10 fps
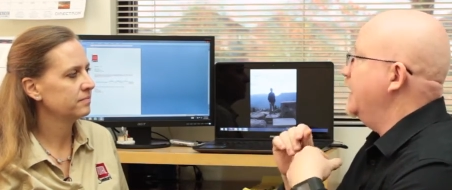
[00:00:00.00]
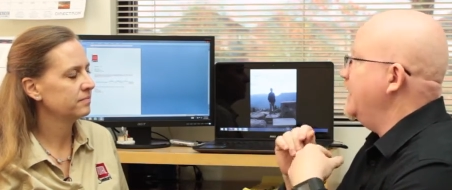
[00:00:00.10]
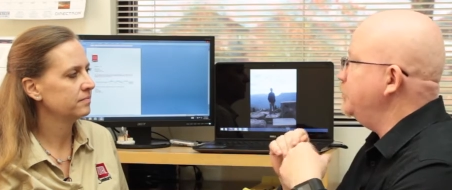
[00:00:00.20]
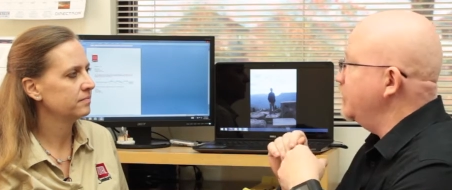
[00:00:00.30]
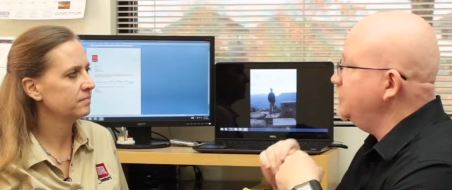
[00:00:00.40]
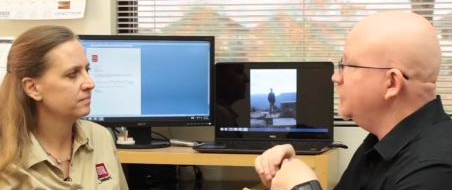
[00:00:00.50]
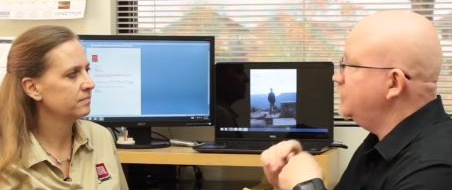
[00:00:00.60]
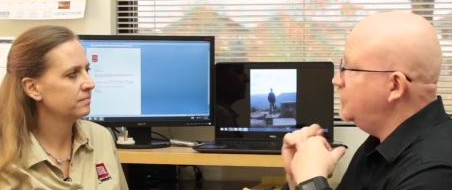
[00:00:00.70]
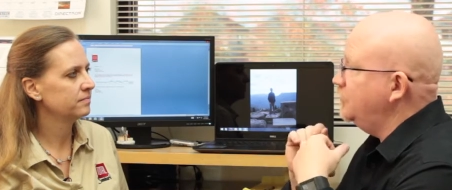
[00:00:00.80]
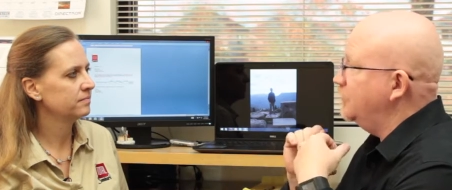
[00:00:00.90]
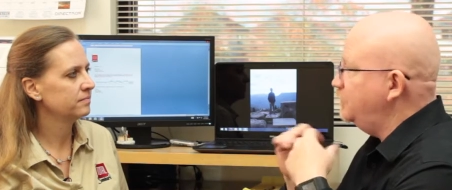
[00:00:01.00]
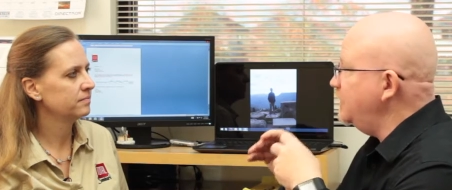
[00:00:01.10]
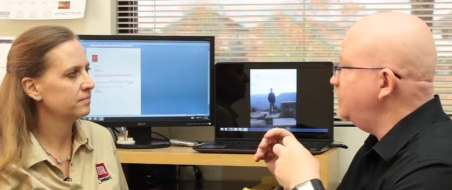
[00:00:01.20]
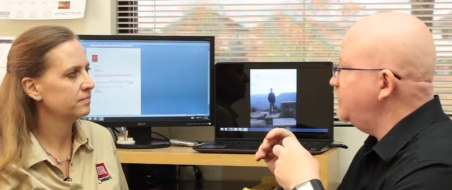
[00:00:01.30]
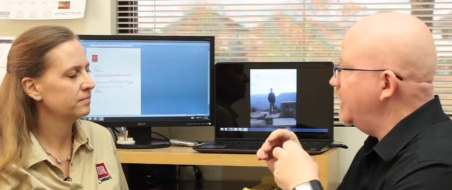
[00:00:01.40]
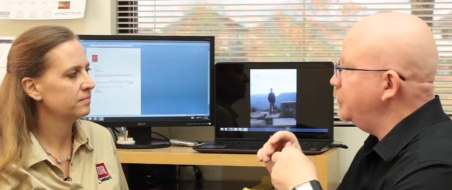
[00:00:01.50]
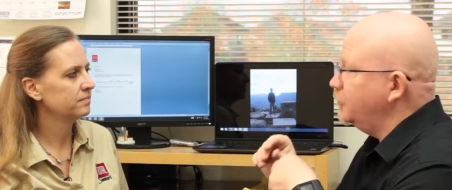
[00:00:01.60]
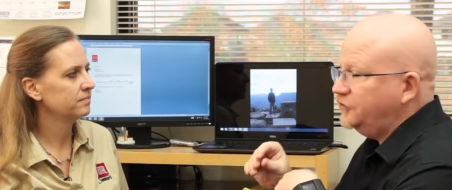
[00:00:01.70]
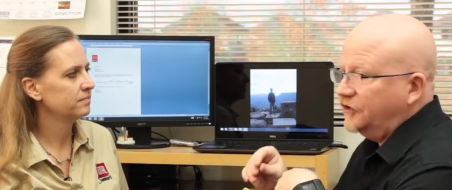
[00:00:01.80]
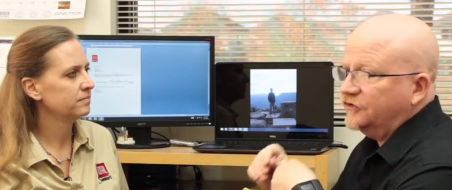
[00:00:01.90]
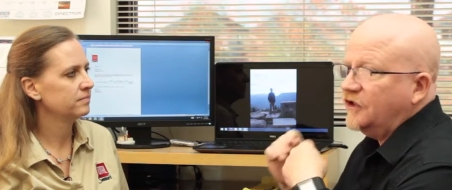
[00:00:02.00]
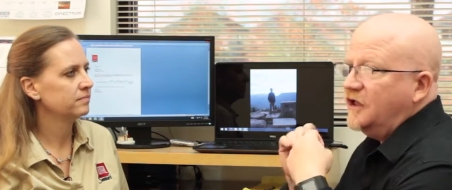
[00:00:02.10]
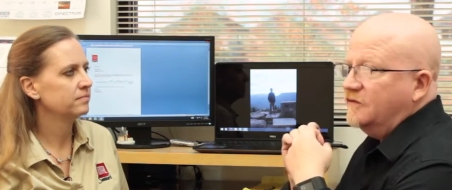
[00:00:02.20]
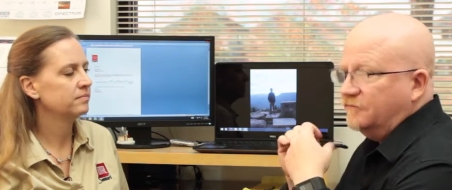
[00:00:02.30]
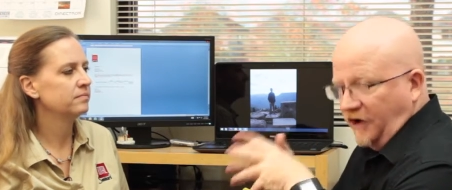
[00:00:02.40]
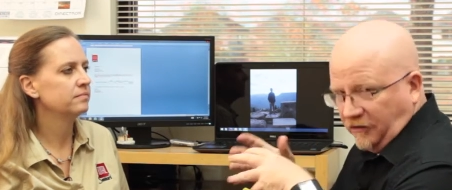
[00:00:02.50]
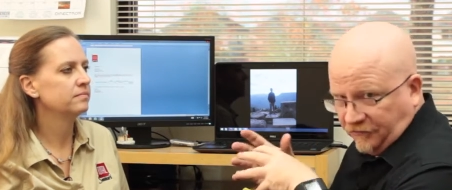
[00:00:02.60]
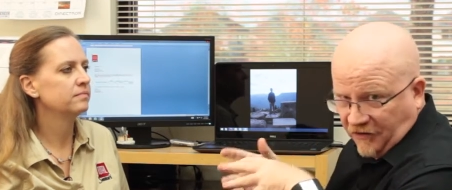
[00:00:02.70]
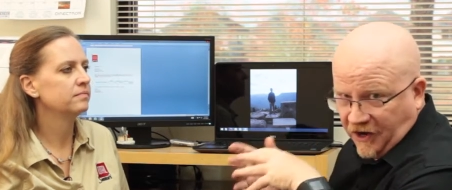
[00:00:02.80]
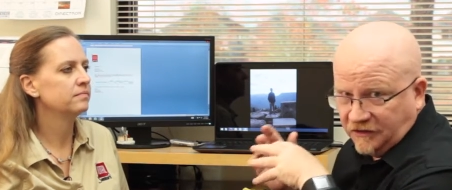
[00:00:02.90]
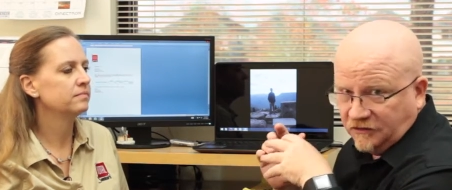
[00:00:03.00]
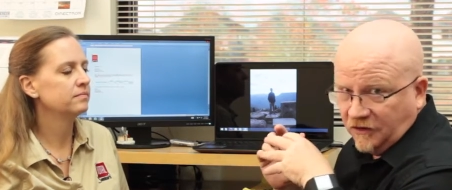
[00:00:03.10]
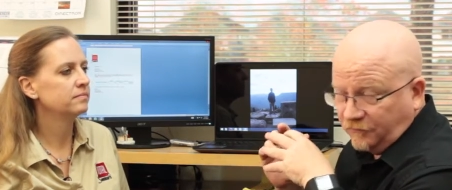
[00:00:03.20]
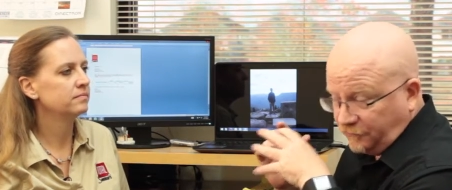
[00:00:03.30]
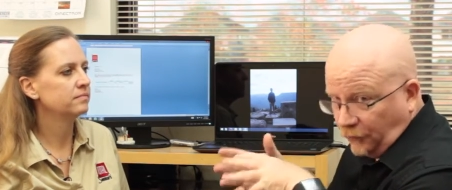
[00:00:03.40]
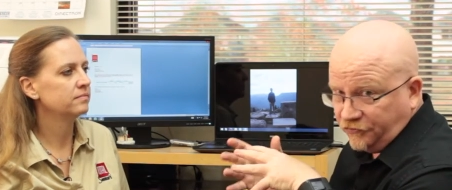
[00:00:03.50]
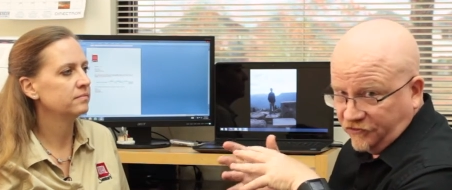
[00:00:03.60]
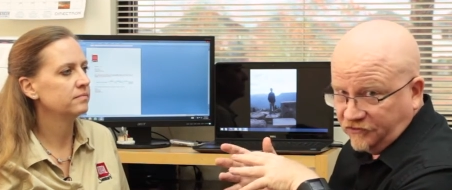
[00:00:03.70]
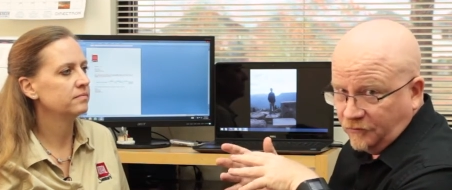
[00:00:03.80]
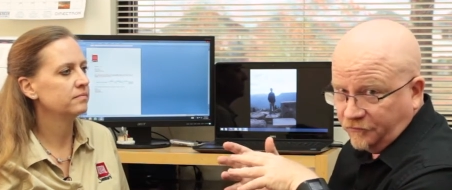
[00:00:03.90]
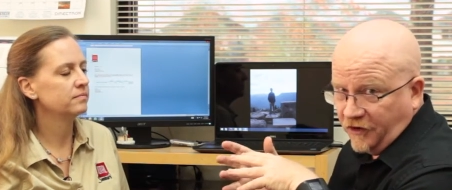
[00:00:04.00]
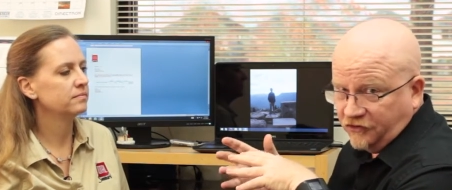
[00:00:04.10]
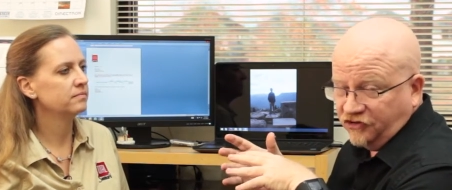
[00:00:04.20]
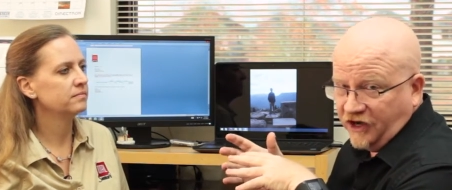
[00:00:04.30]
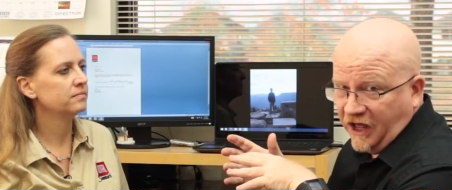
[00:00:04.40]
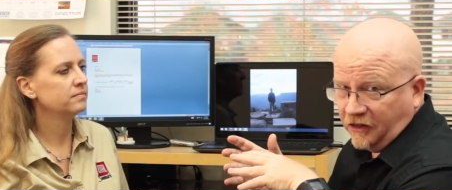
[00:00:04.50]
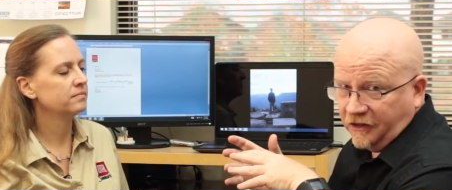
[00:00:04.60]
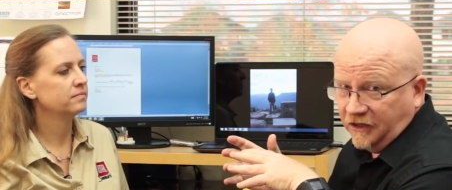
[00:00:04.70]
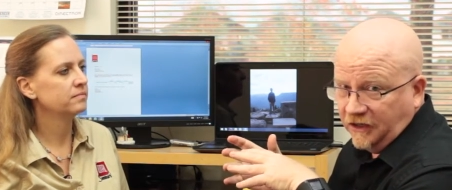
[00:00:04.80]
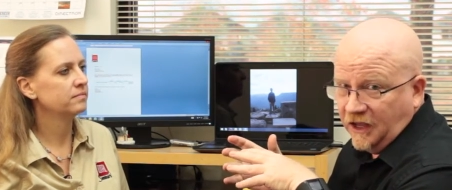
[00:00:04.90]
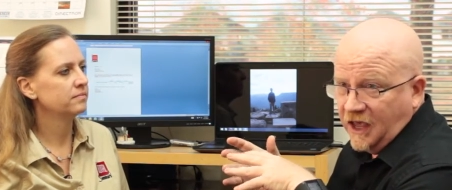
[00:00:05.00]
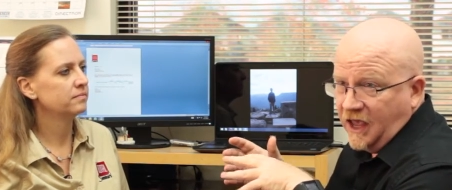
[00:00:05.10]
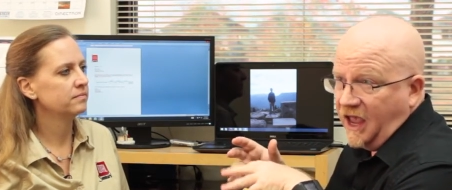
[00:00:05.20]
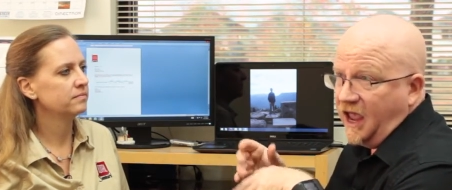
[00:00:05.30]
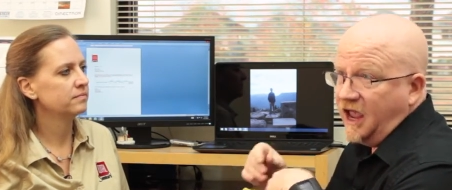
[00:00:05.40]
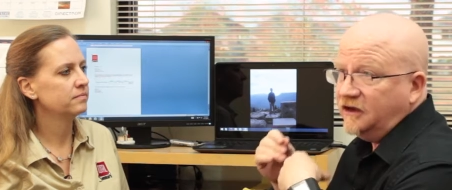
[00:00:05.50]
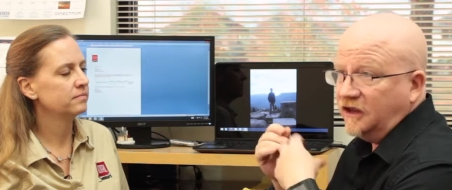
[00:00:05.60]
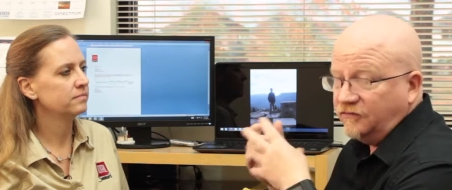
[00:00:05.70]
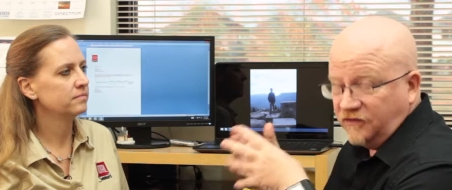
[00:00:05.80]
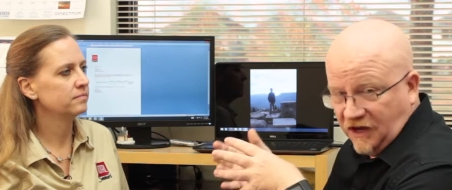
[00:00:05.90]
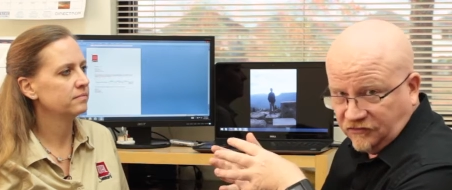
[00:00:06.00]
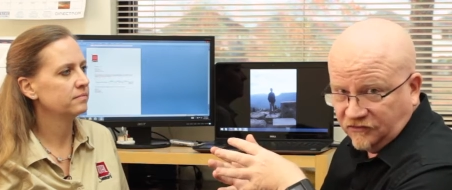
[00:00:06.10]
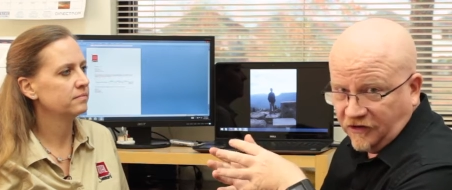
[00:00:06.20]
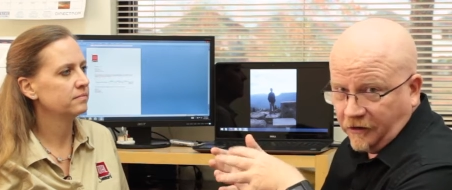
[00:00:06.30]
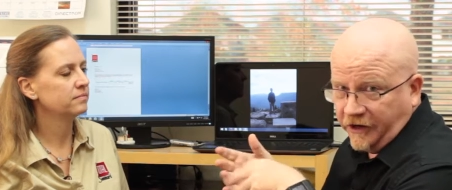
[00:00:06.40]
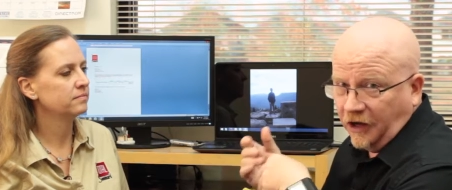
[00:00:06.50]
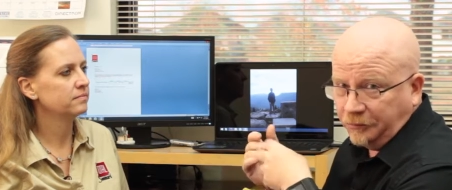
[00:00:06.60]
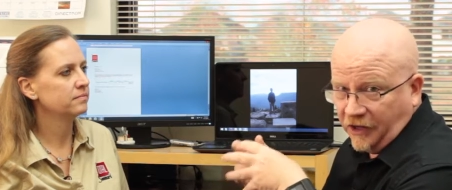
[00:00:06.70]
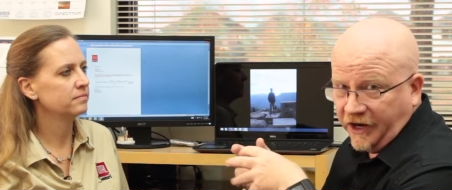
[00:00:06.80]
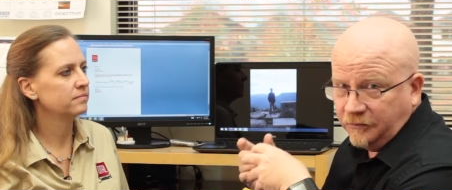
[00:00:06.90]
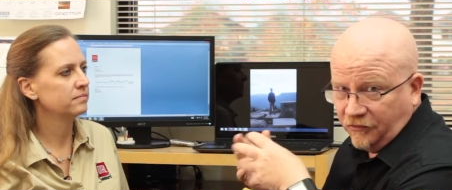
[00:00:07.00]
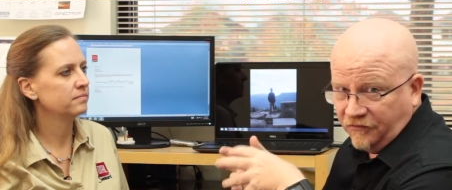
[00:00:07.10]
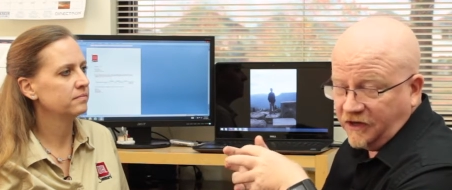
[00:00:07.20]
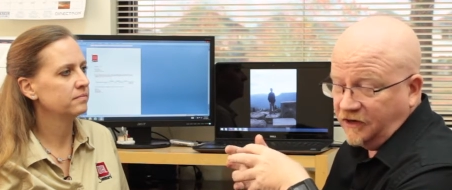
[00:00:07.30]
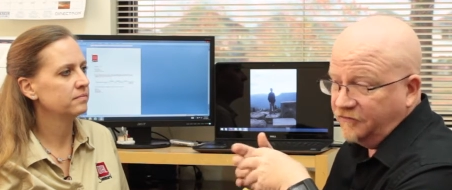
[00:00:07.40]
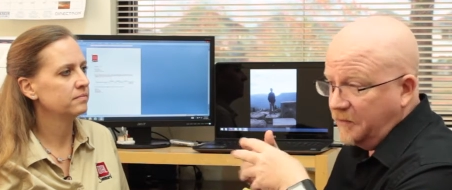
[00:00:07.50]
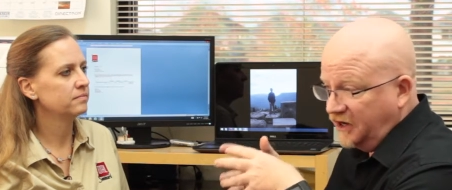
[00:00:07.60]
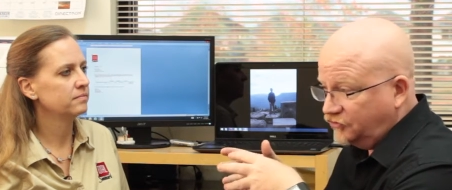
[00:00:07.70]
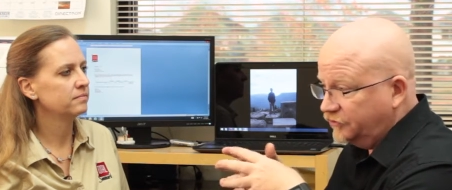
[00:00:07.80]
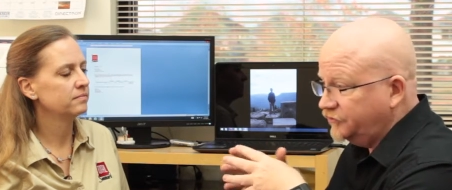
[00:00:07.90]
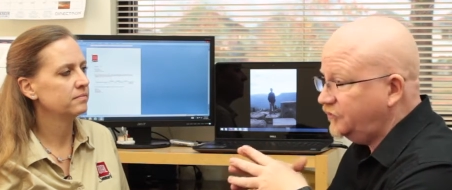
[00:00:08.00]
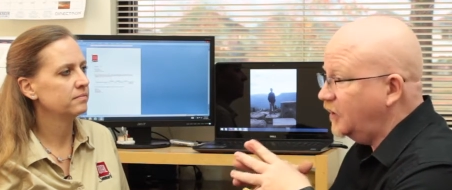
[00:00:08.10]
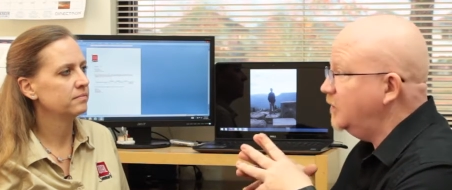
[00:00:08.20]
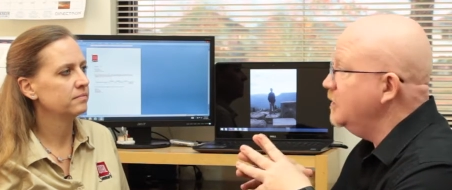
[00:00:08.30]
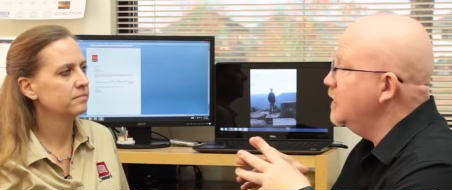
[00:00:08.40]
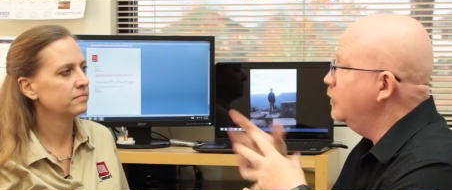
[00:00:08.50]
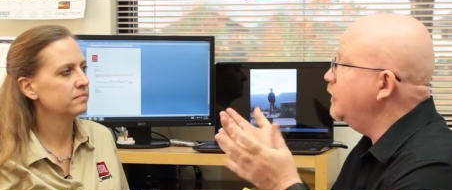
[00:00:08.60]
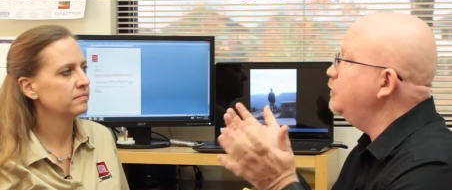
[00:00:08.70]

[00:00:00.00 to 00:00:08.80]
Speaker 1: that brings us to the fifth step, which is verifying full system functionality and, if necessary, applying preventative measures. So where did